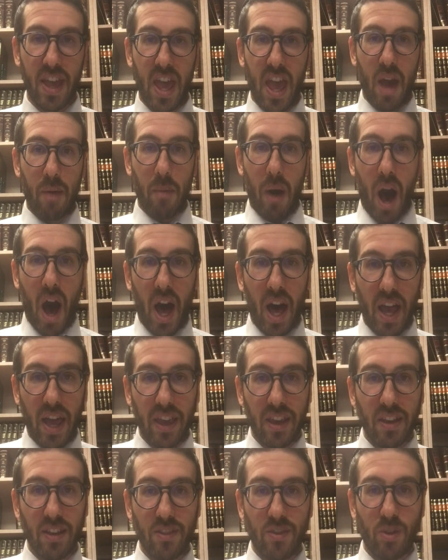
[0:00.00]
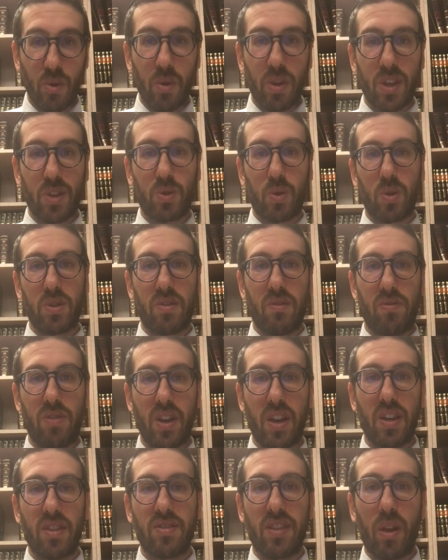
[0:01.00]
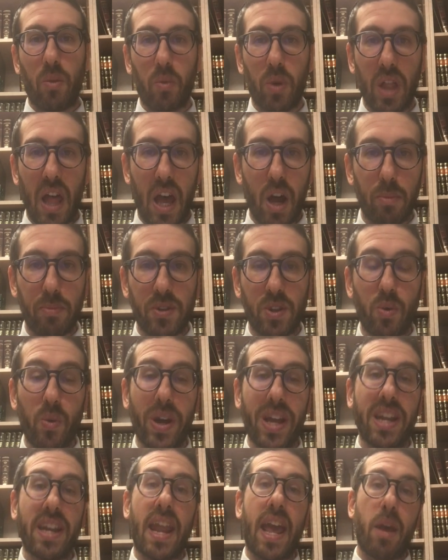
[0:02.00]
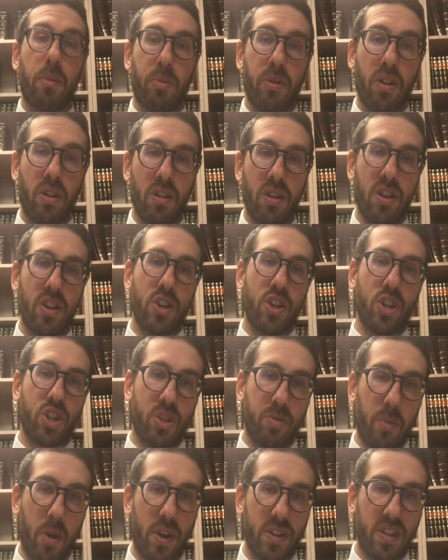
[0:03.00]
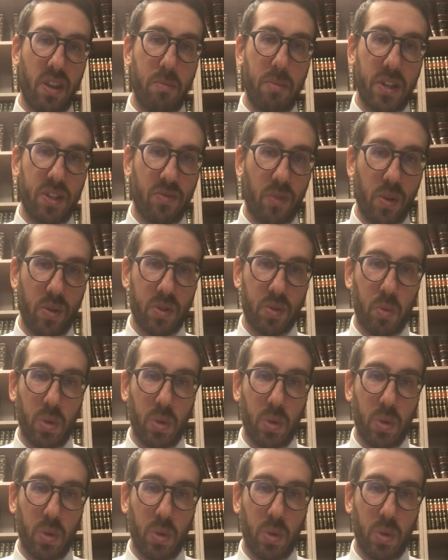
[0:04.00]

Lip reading: Am I doing the sorts of things that will help to enable Shmiras HaMitzvos,